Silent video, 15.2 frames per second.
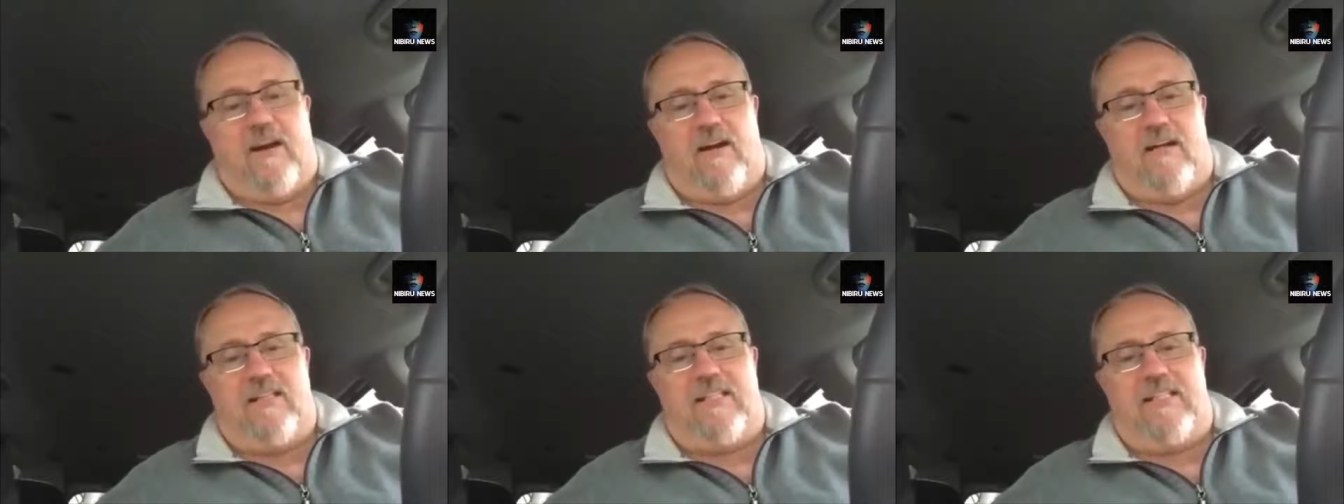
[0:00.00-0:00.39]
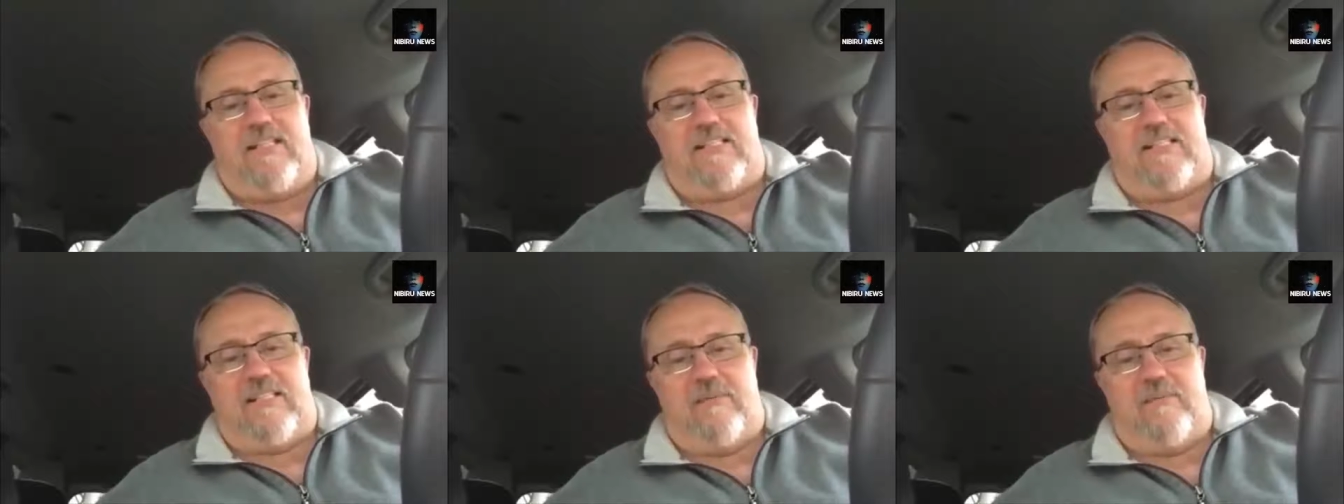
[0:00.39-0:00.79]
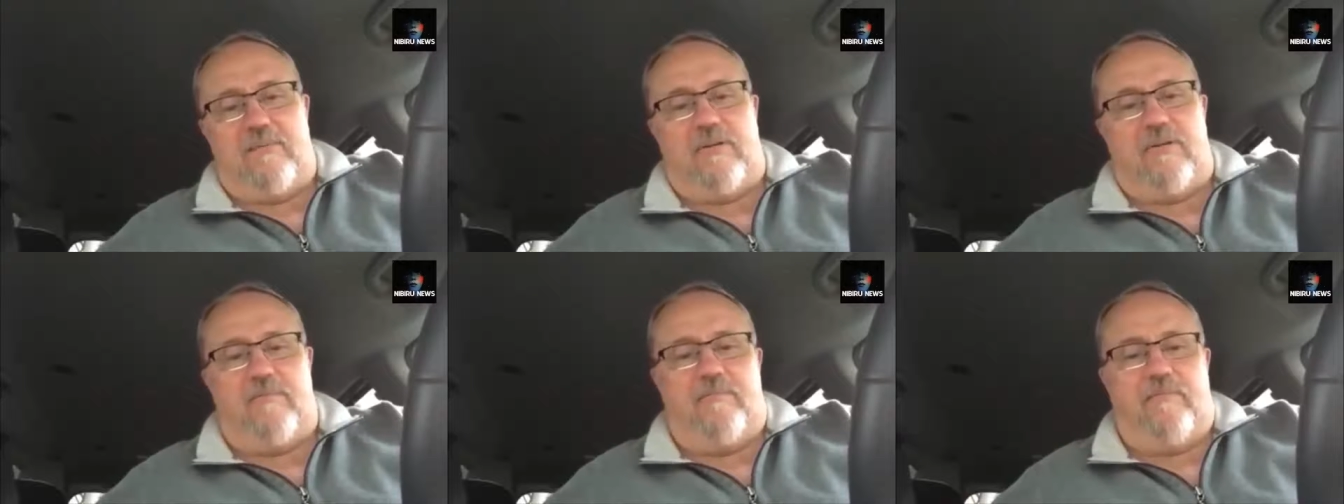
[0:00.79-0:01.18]
On
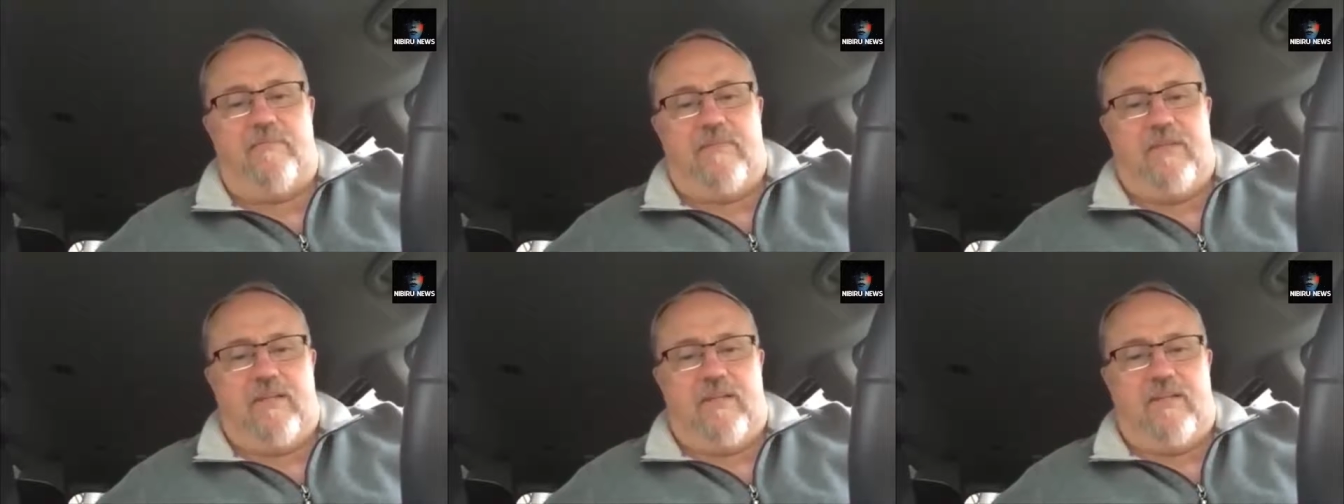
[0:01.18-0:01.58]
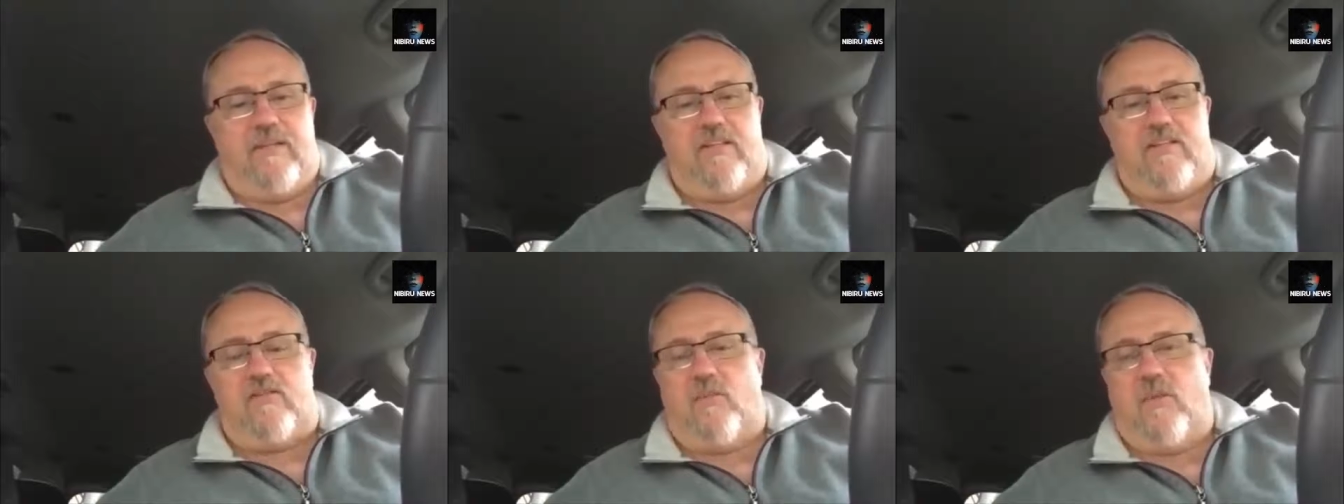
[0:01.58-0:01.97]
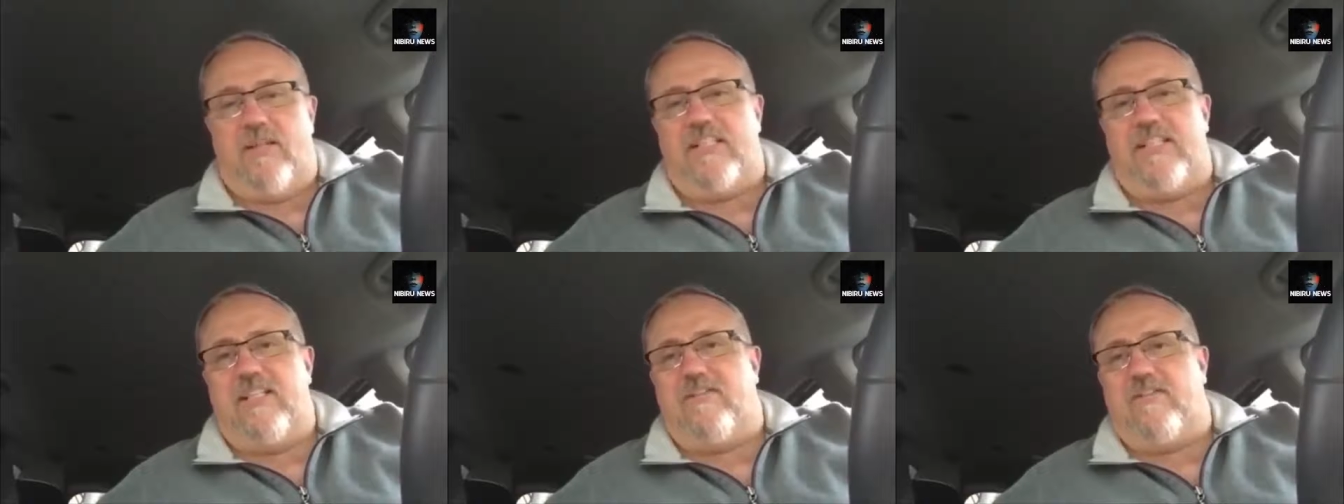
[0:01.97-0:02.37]
December the
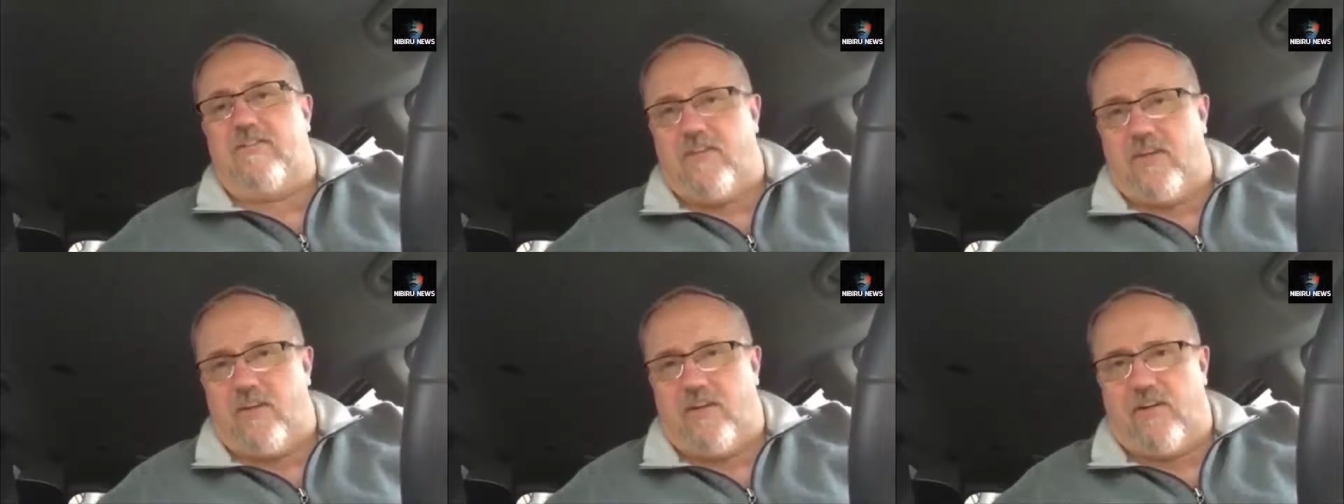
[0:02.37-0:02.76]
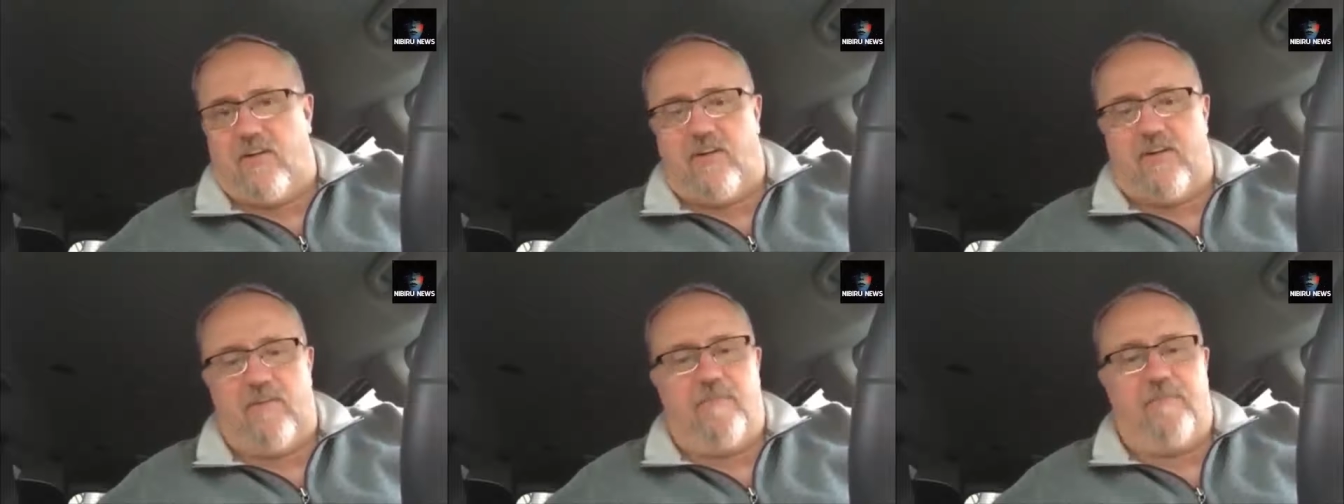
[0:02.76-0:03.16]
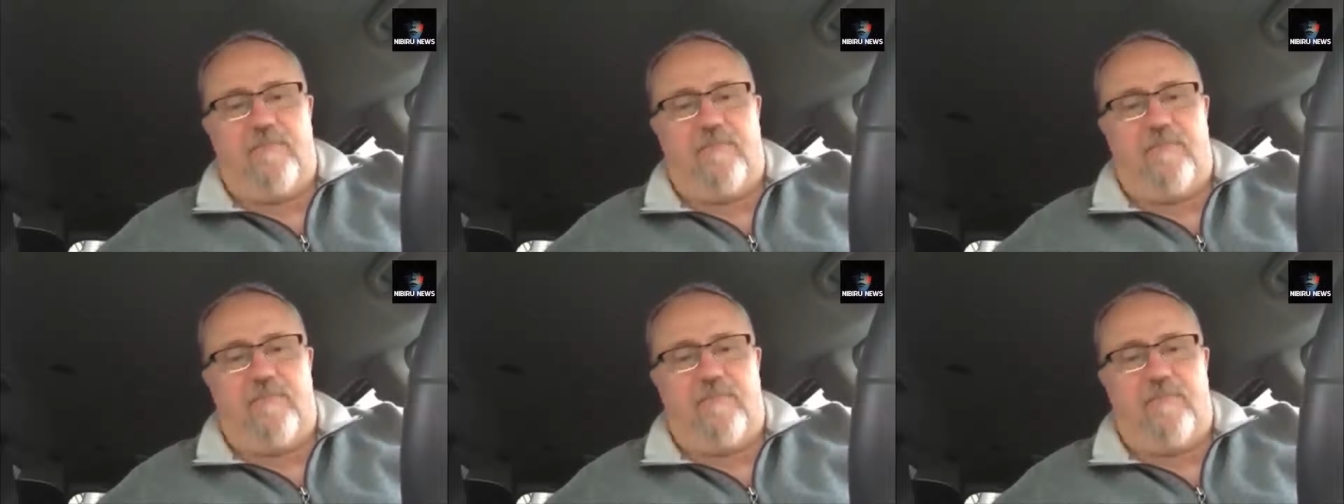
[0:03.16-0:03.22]
23rd,